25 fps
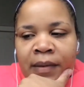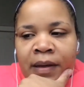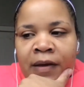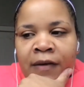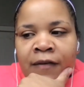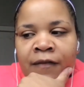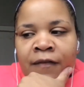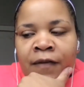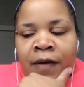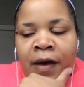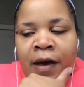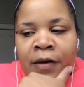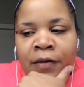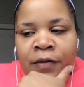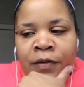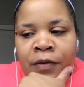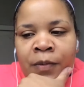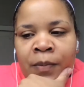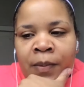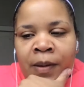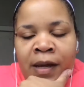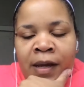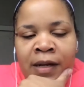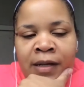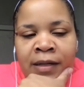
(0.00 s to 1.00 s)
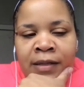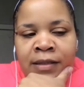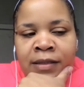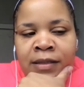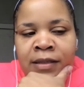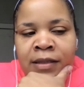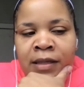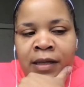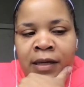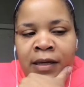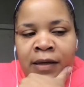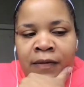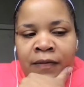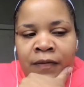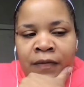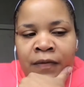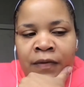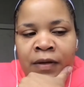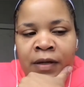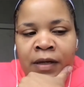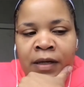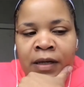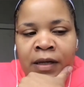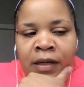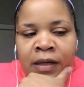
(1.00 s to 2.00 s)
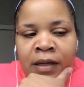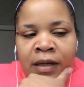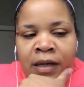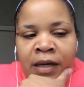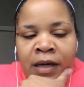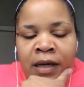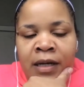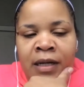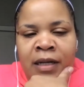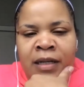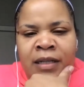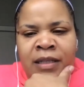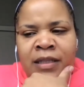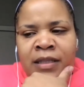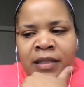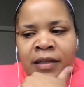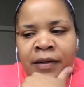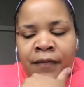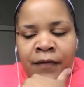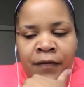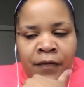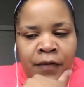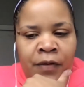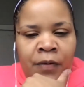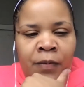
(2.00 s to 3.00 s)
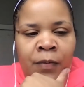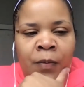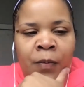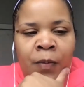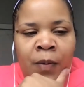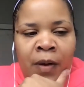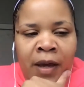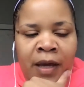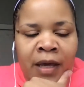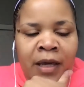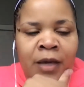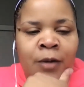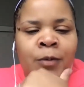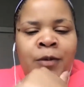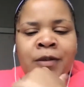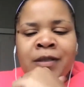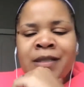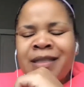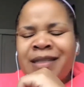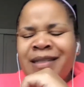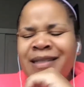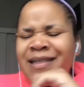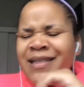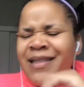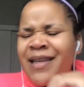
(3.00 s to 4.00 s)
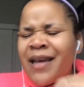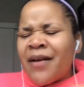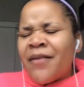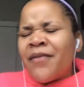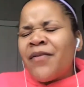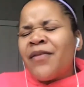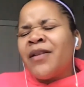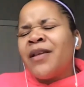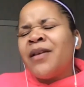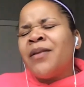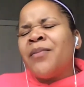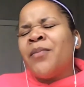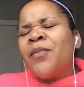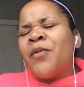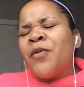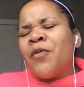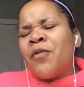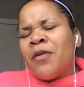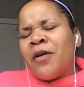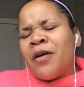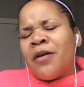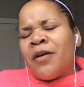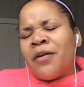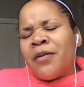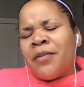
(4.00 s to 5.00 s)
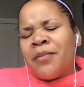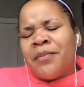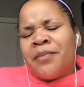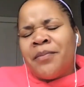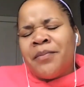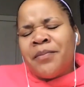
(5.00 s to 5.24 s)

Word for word: evaluated slavery in a different way. He was definitely more